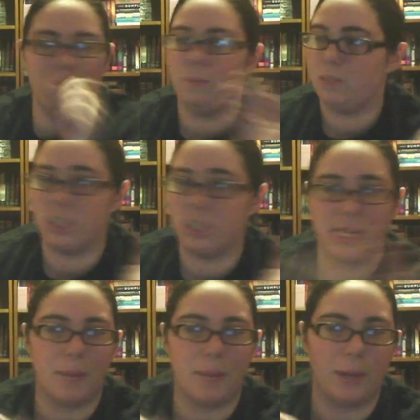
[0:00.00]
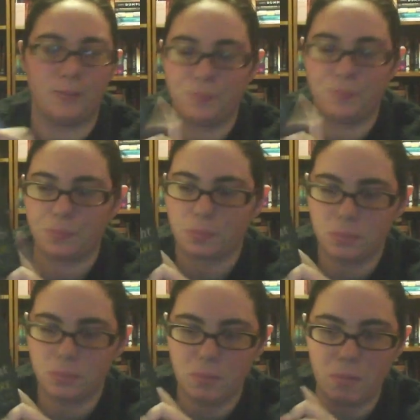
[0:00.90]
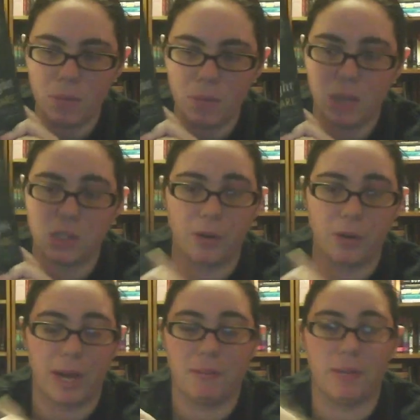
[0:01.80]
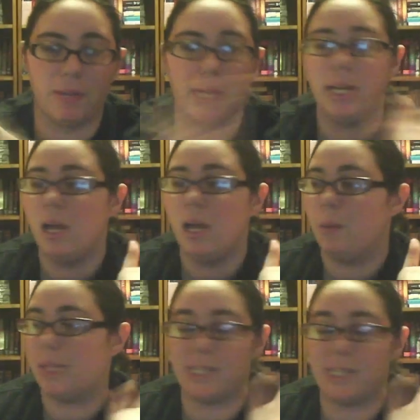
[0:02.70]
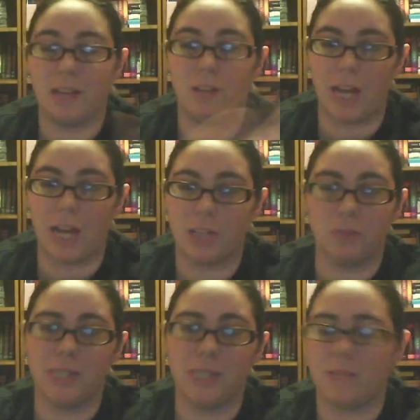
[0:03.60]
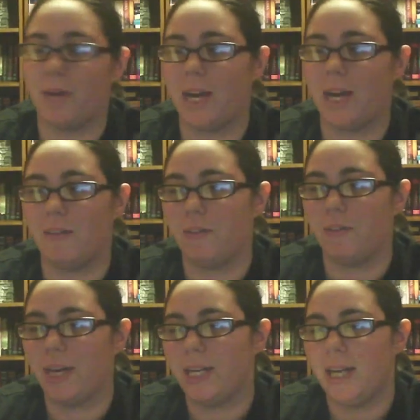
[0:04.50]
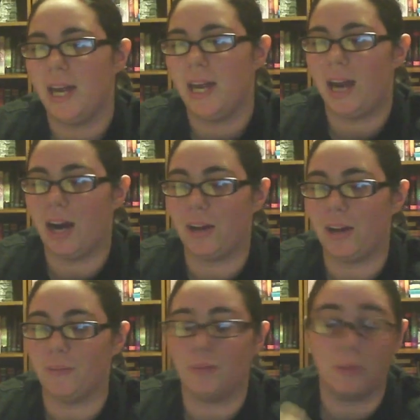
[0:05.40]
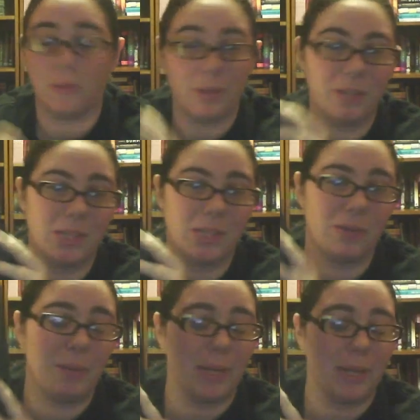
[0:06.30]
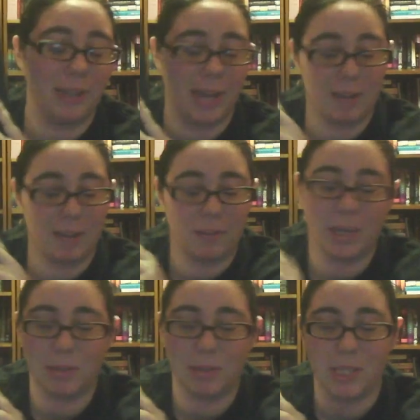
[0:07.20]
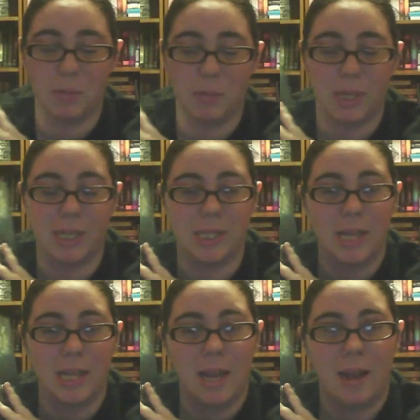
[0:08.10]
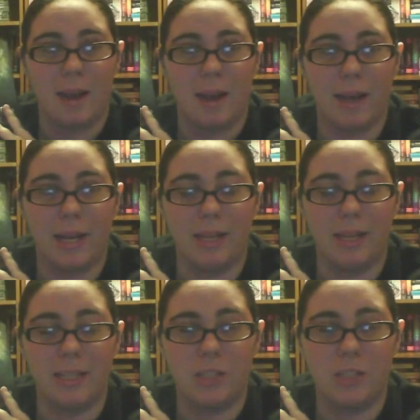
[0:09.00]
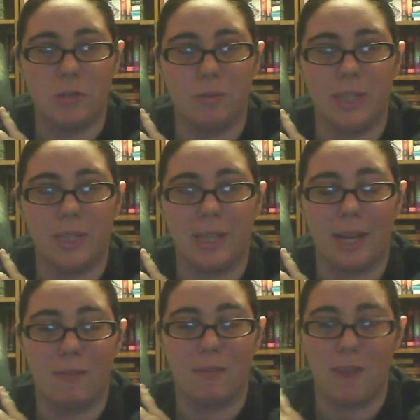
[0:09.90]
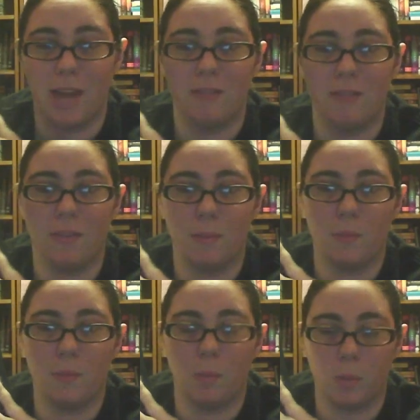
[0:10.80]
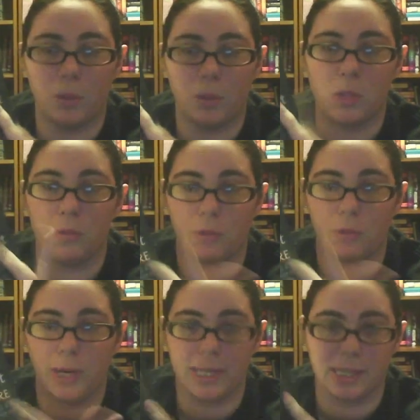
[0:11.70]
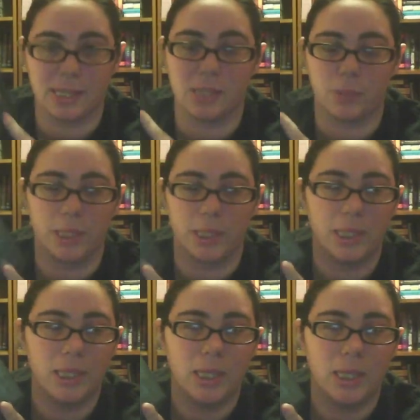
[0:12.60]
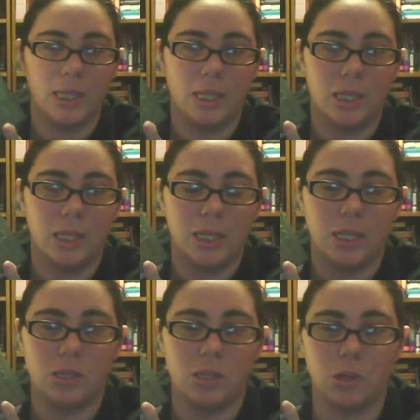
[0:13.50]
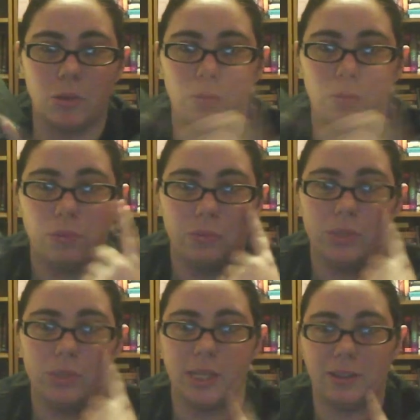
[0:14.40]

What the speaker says: Just came out, and so I haven't read it. But that's not the actual reason why I haven't read it. The real reason why I haven't read it is because I need to read, like, 5 more books before I get to this one. So, dear.